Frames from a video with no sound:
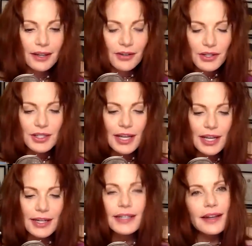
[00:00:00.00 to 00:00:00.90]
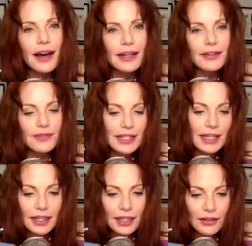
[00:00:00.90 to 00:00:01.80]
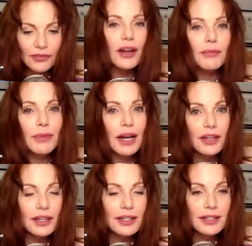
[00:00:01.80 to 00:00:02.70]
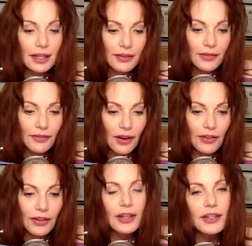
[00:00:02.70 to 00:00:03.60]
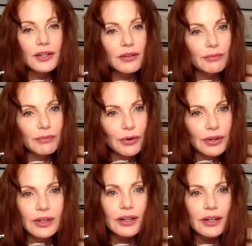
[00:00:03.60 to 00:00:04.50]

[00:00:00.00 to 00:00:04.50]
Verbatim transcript: also says it's kind of silly and fun, but I think silly, fun things are important.